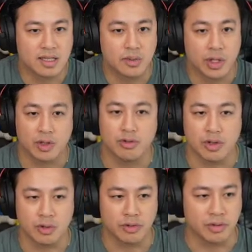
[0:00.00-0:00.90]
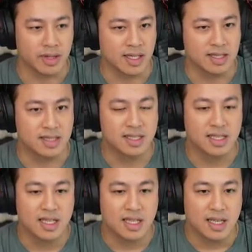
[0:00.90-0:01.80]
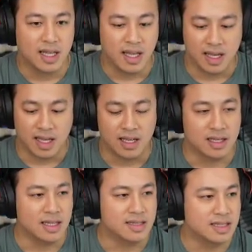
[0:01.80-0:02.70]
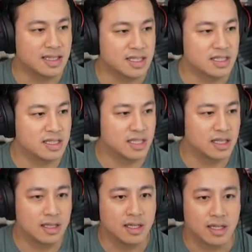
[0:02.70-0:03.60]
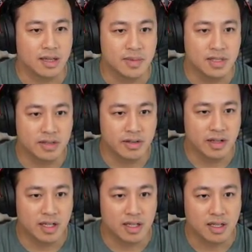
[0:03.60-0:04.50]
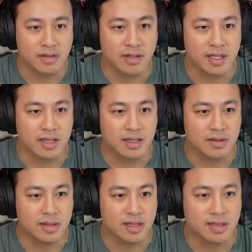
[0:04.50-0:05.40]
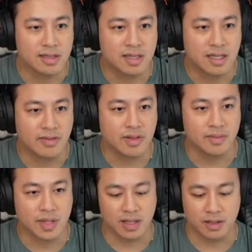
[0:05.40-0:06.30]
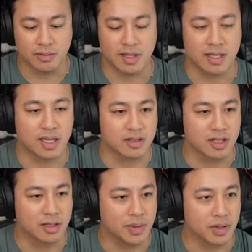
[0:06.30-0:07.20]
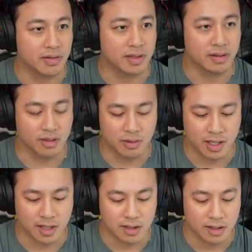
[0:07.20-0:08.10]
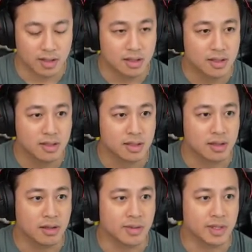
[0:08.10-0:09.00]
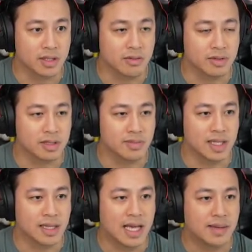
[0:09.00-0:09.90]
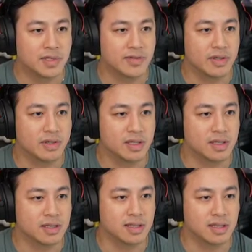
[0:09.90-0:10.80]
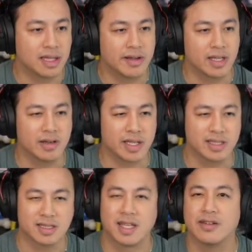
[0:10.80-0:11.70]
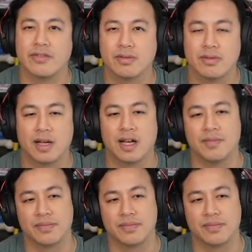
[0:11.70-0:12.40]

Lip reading: the one who wrote this. And let's actually take a look. I'm just gonna go ahead and clone it. Let's not even bother with like trying to poke around the UI. So I'm gonna go into my labs folder. So this is how I can know I can just kind of,